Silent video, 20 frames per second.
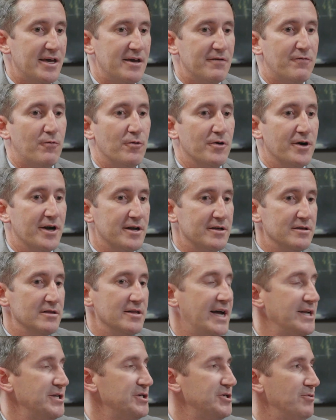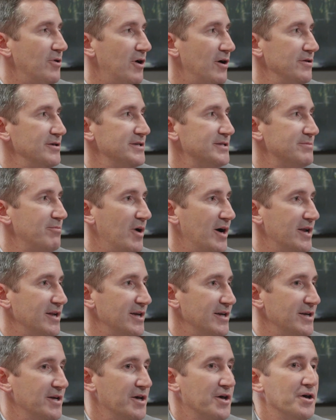if we're going to lend you all this
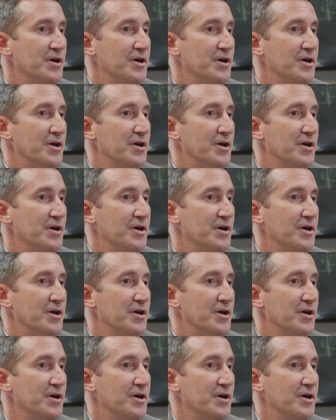money,